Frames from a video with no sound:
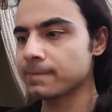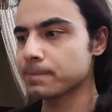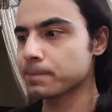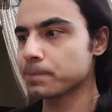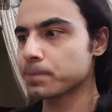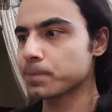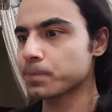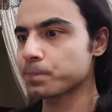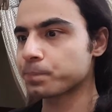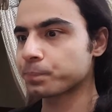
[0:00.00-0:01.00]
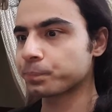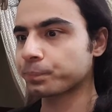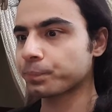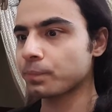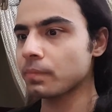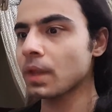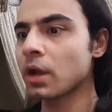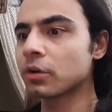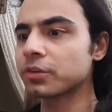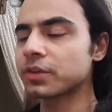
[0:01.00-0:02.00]
Hmm.
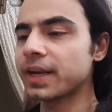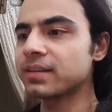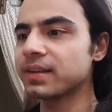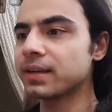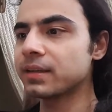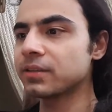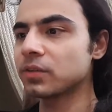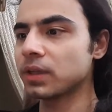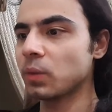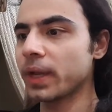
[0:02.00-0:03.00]
Oh, so that's is uh,